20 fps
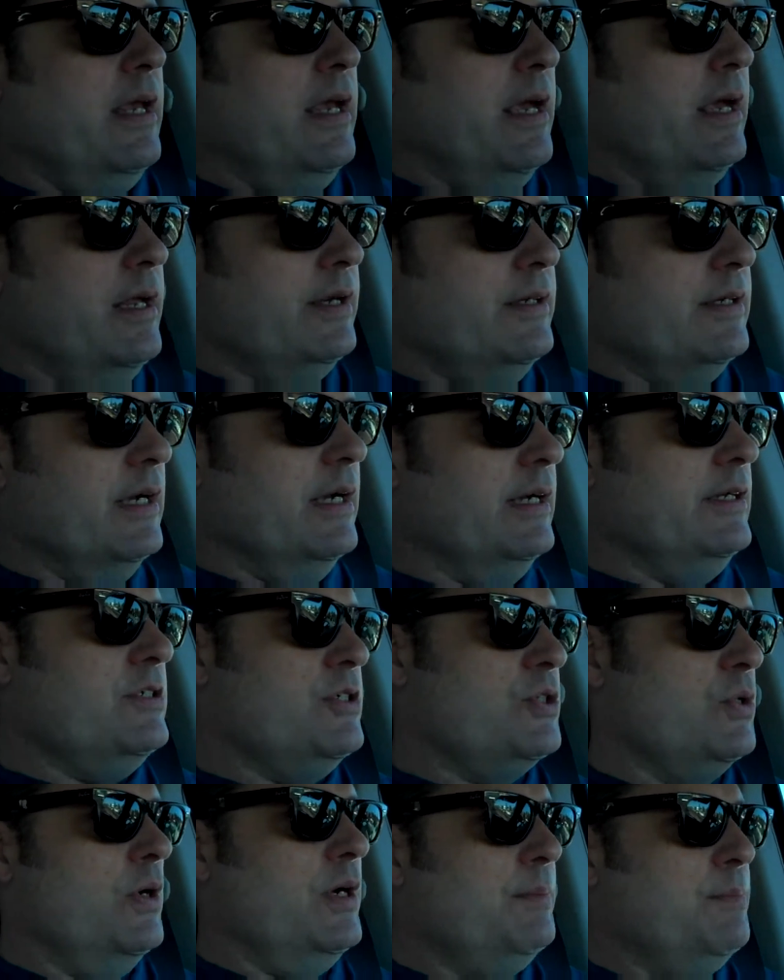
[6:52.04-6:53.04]
and uh,
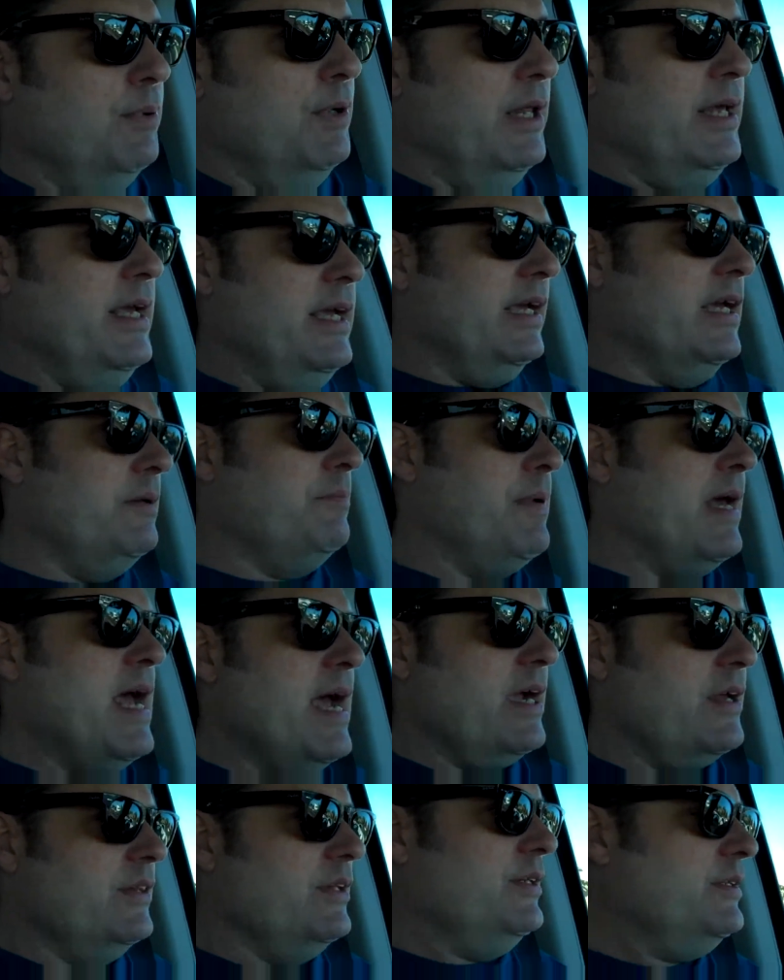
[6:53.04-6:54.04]
enjoyed playing it
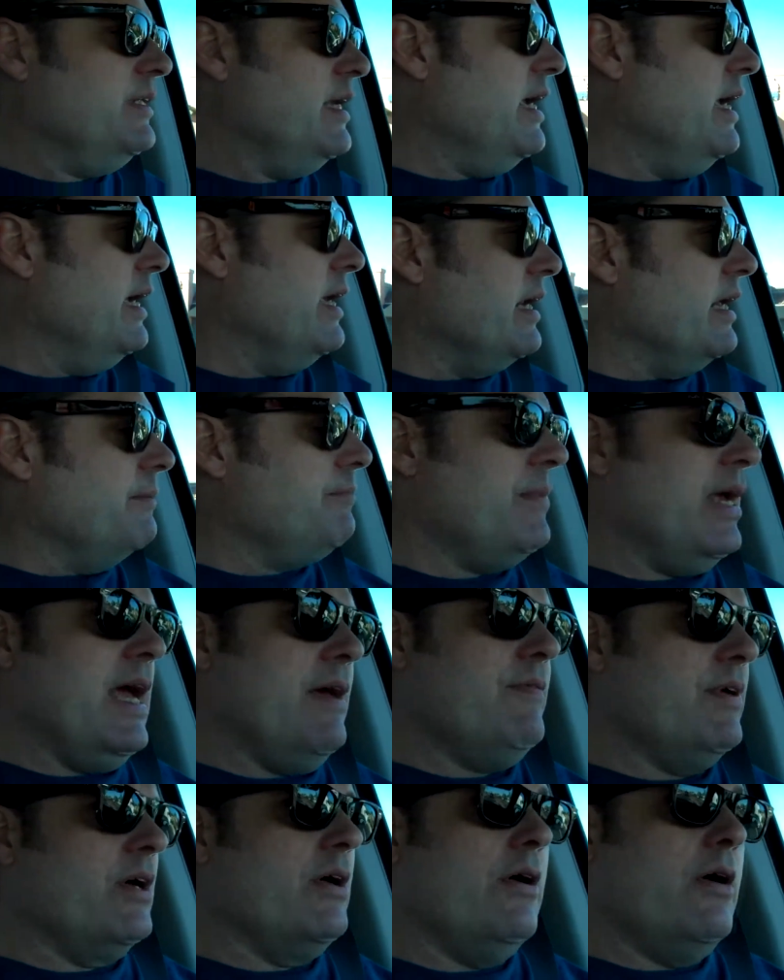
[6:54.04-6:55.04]
back in the day, and I'm
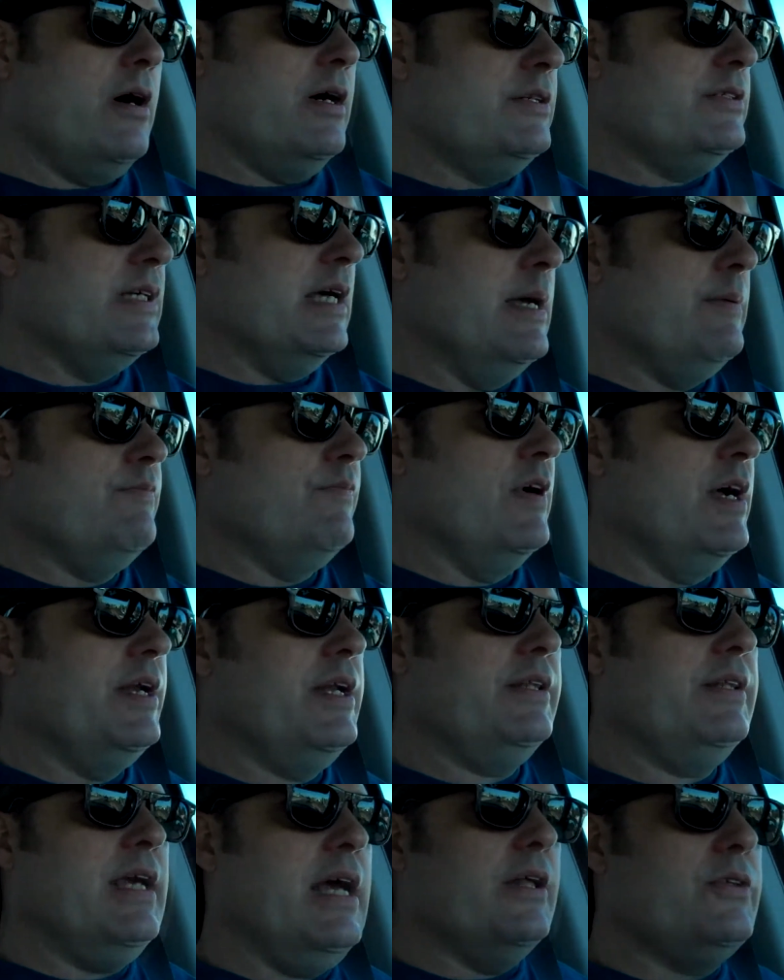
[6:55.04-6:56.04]
having a hard time
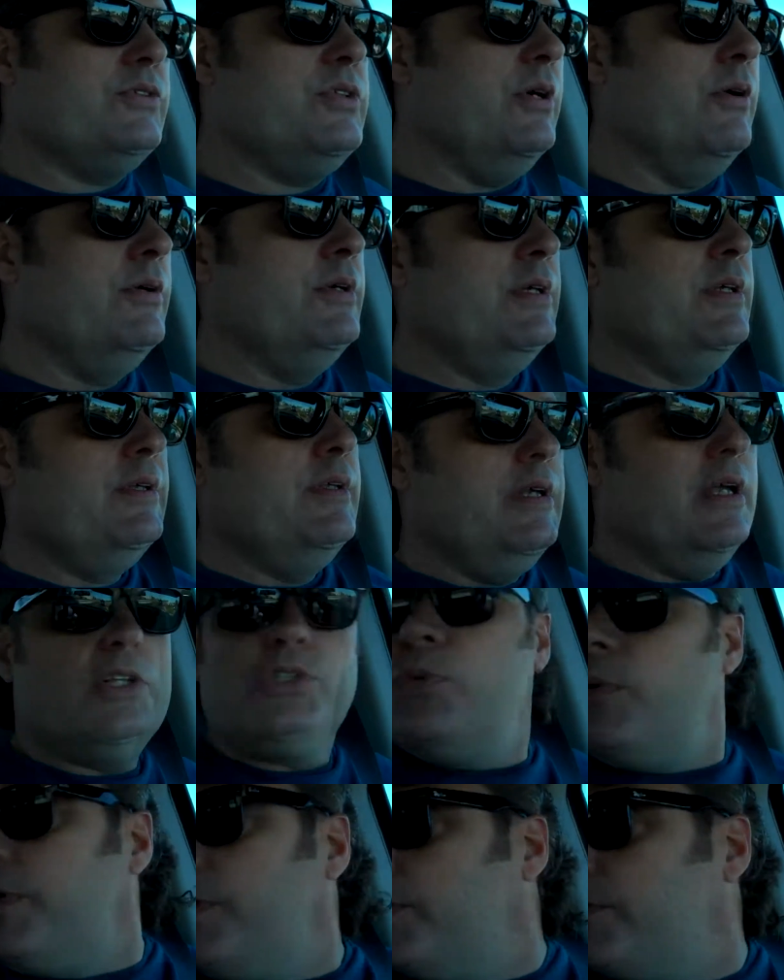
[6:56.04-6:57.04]
finding that. So
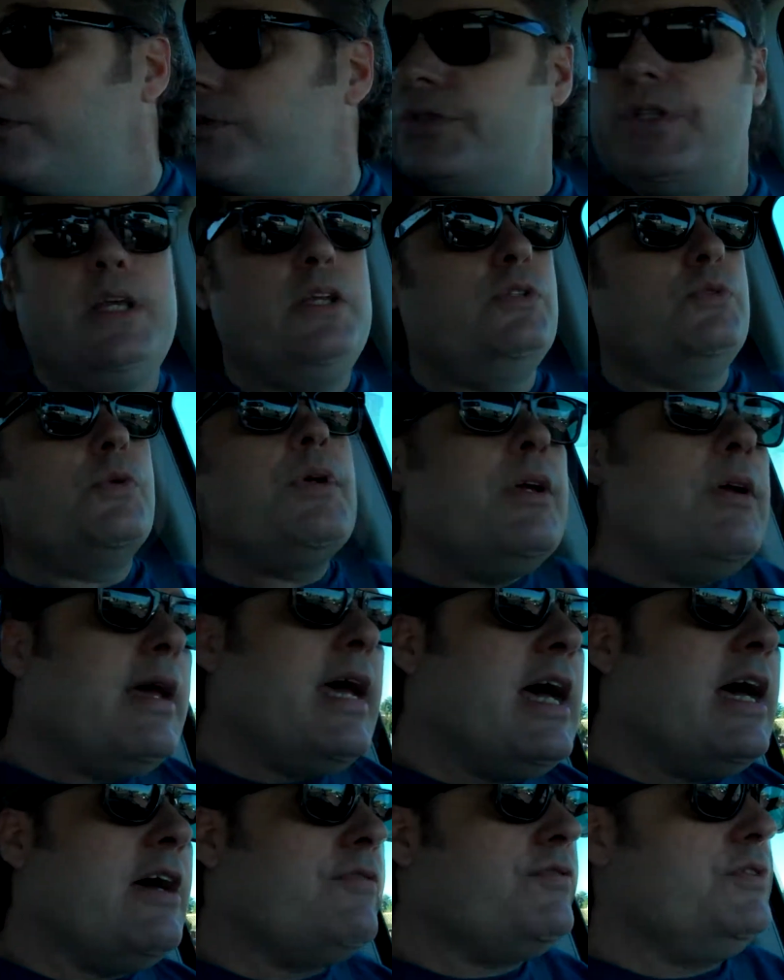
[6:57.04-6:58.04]
it's one of those things where you
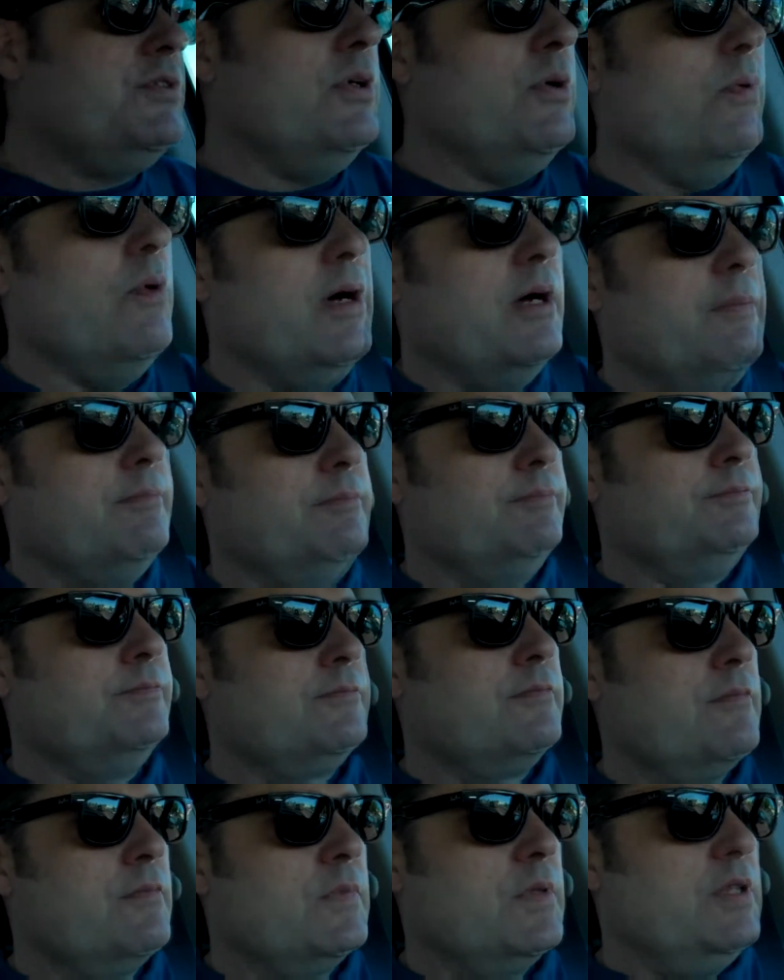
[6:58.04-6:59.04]
have to, um,
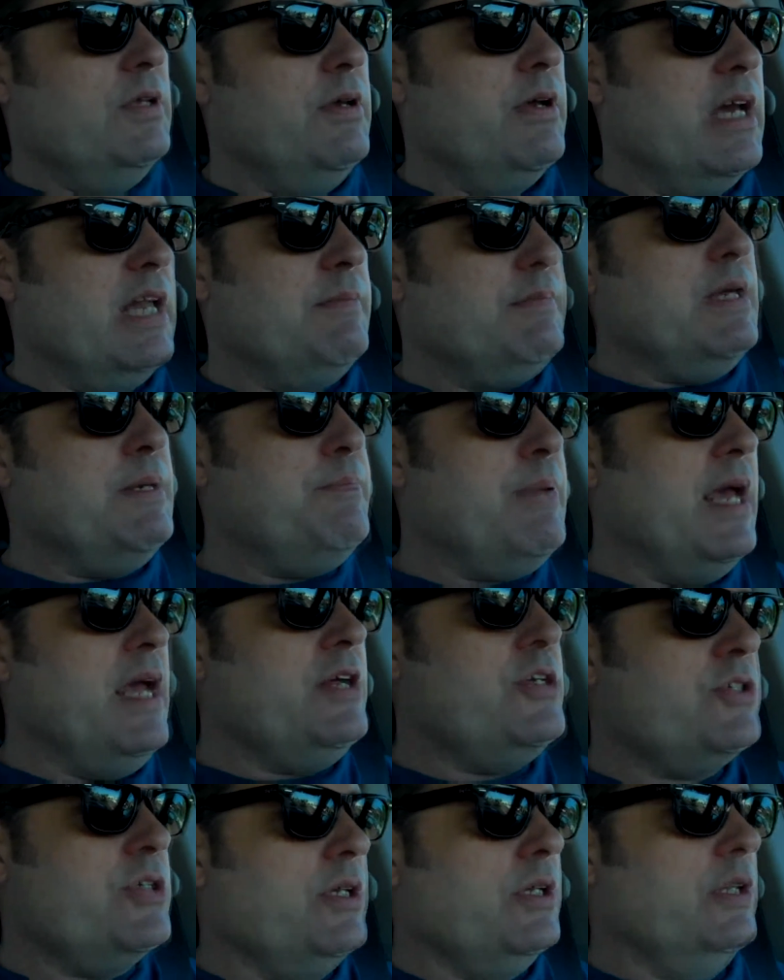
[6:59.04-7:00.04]
you got to be
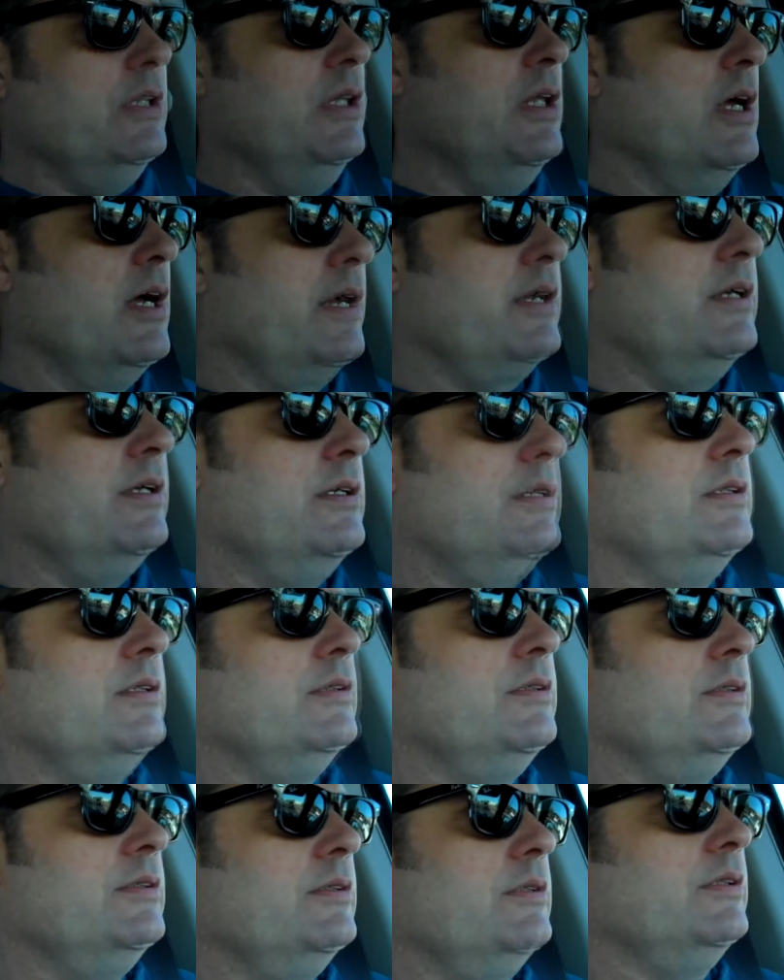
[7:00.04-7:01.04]
patient and look.
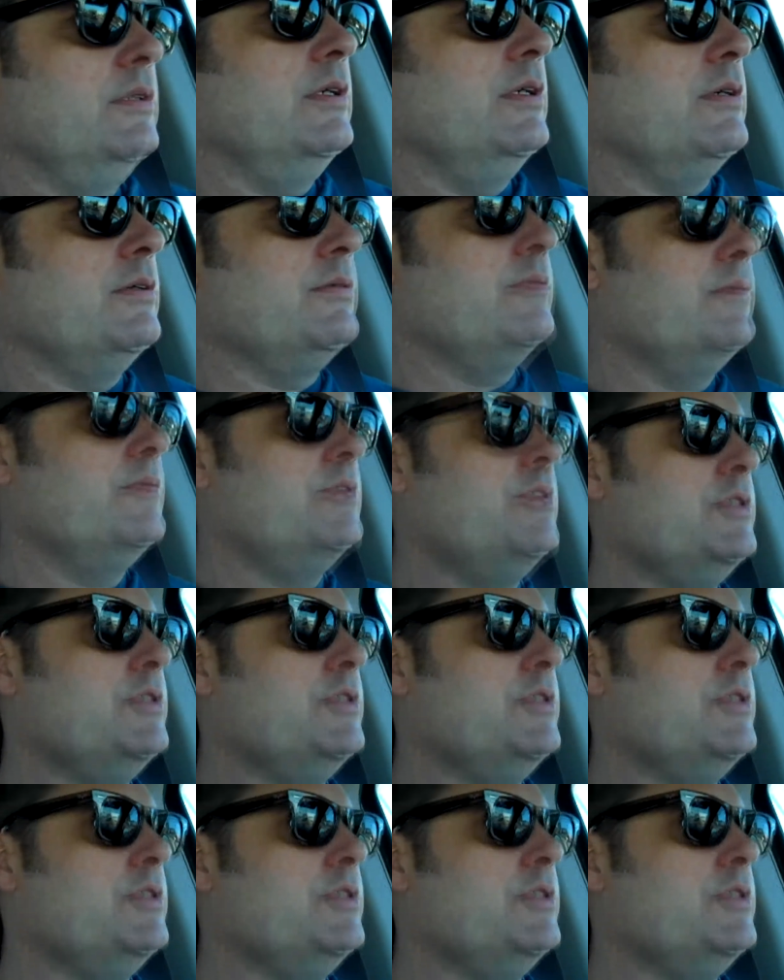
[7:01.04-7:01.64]
Oh,